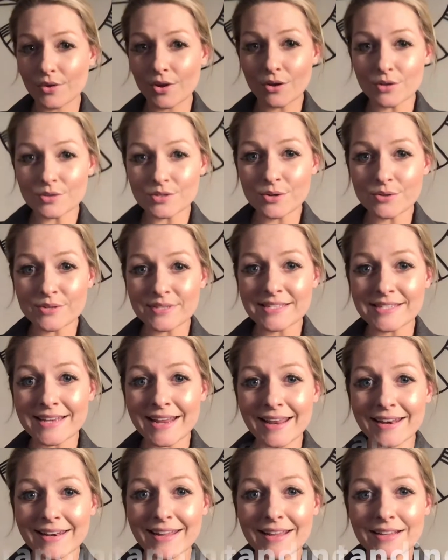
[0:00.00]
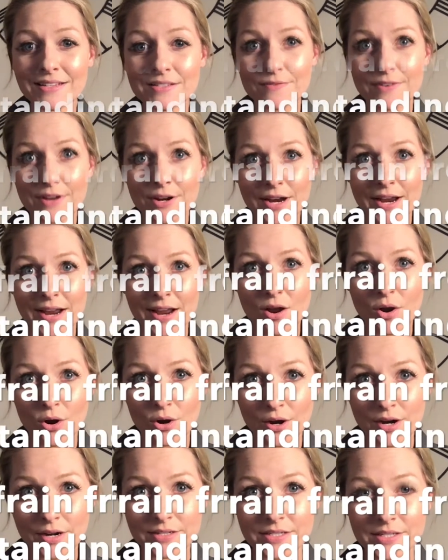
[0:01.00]
Also standing's very
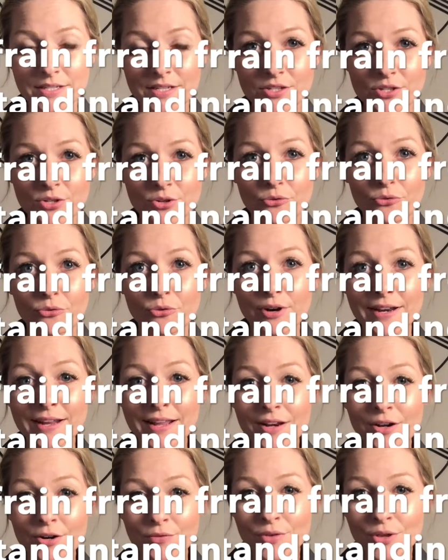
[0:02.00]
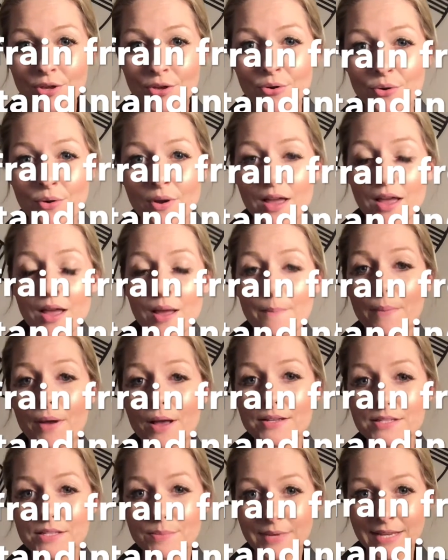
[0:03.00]
hard to do for an interview.
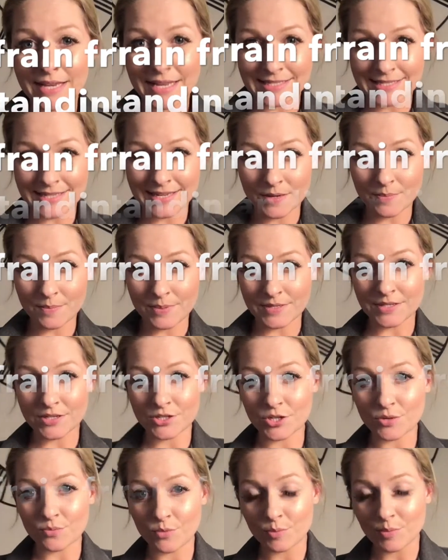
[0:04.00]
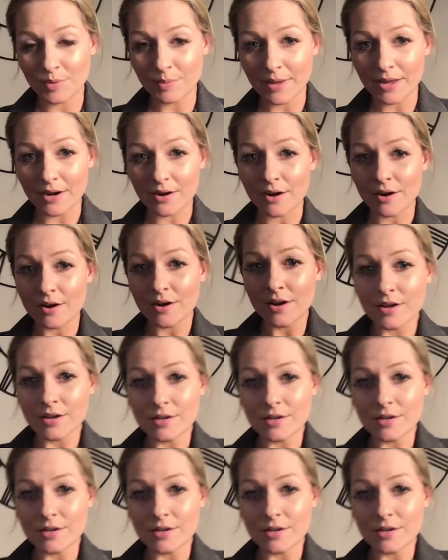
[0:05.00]
Possibly a seated position would be better.